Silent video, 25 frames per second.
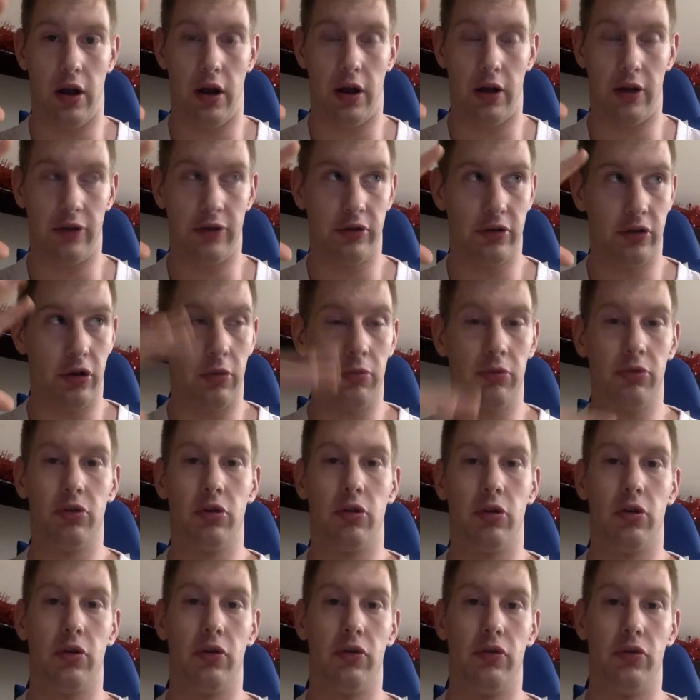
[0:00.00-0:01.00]
some
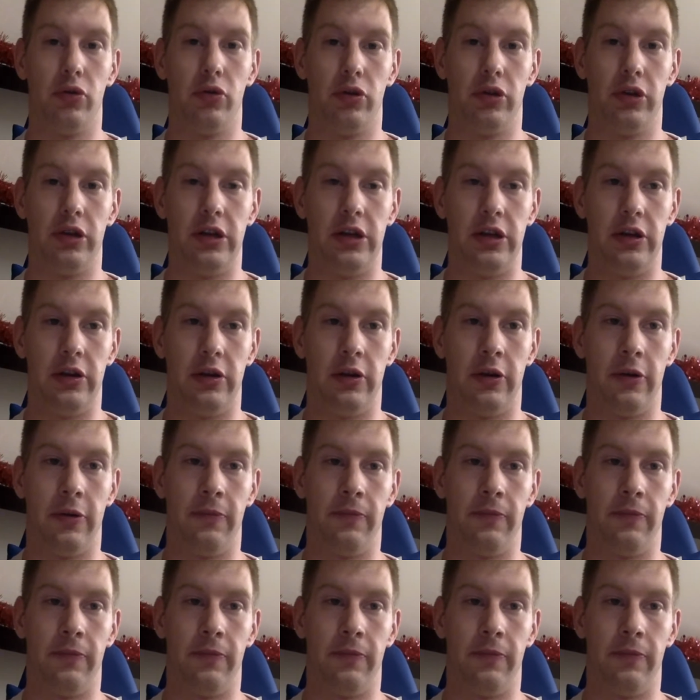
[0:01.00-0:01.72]
sort of routine.